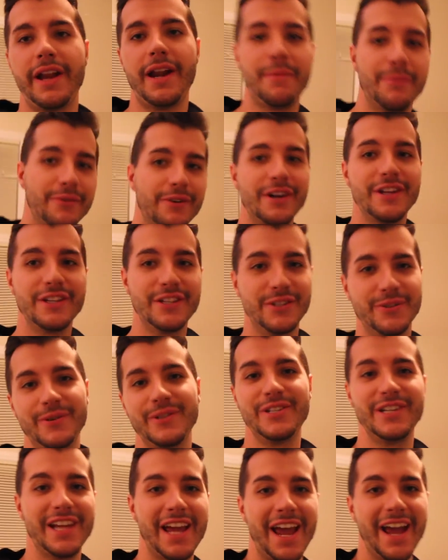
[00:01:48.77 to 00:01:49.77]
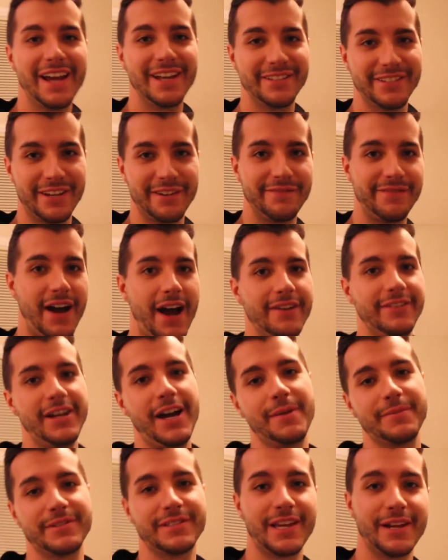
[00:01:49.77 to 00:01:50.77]
And I'm already switching hands like five
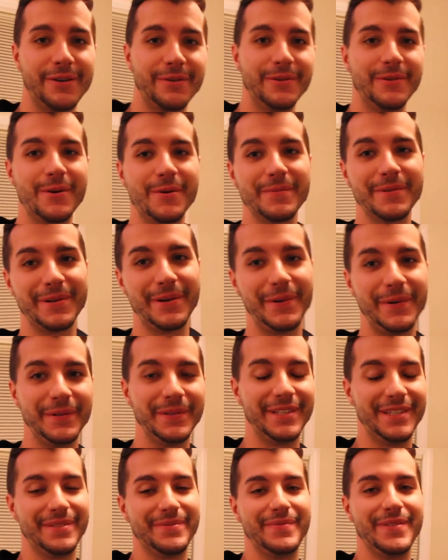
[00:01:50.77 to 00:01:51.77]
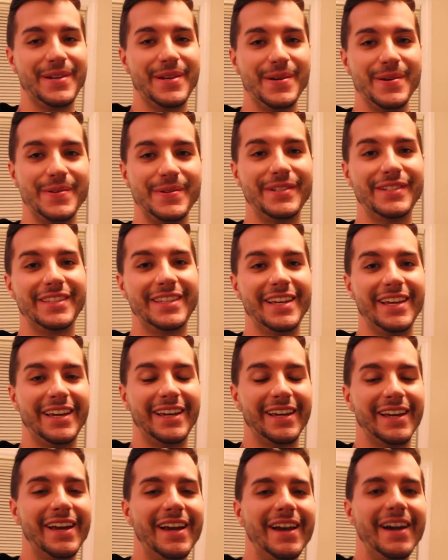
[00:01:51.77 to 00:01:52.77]
times because I don't normally hold this huge
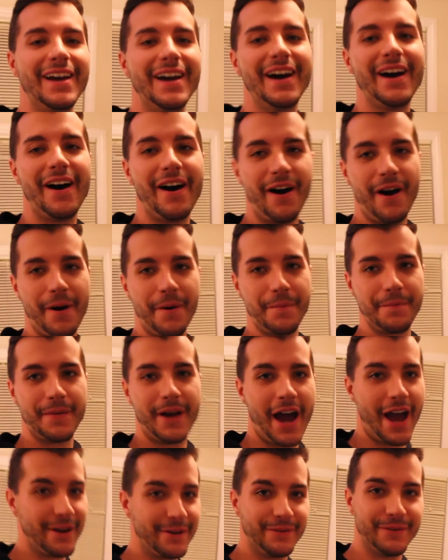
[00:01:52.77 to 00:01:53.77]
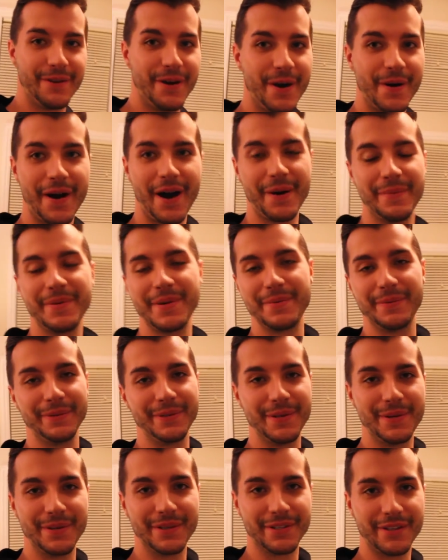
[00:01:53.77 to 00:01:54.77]
thing. I don't know how
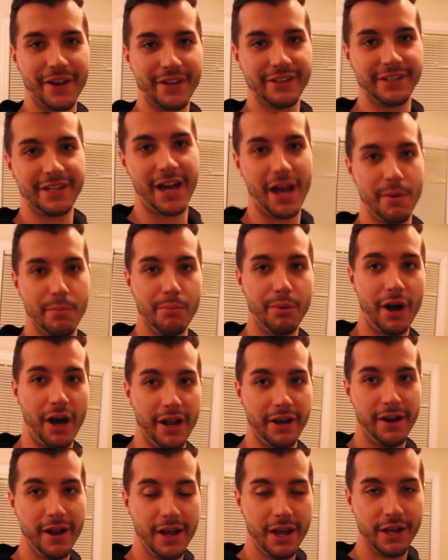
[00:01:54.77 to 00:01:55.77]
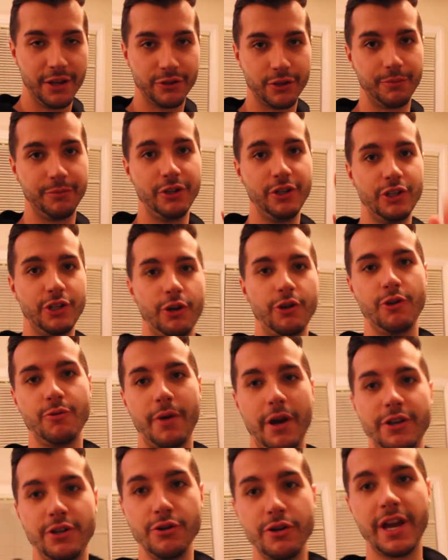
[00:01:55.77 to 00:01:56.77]
people do this all the time. But so I'm going to show you
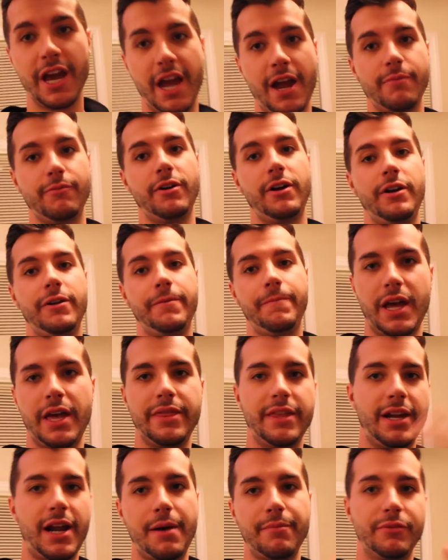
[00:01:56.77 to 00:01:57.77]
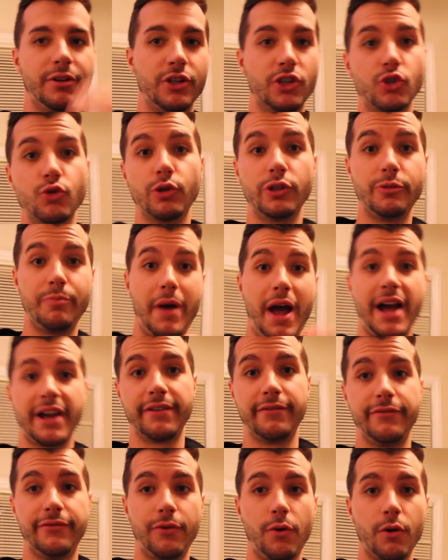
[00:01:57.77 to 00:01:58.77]
my new camera and then I'm going to switch
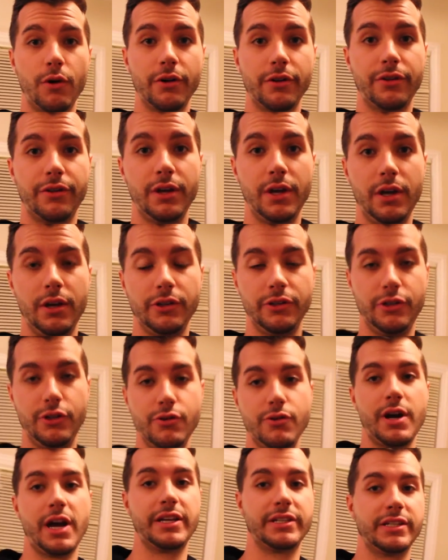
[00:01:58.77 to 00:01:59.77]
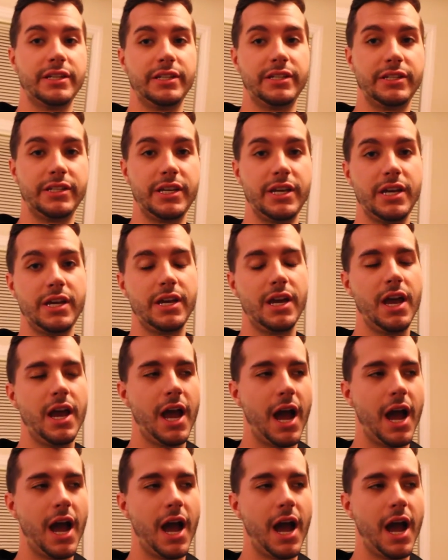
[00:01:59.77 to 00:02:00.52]
back and forth so you guys can see.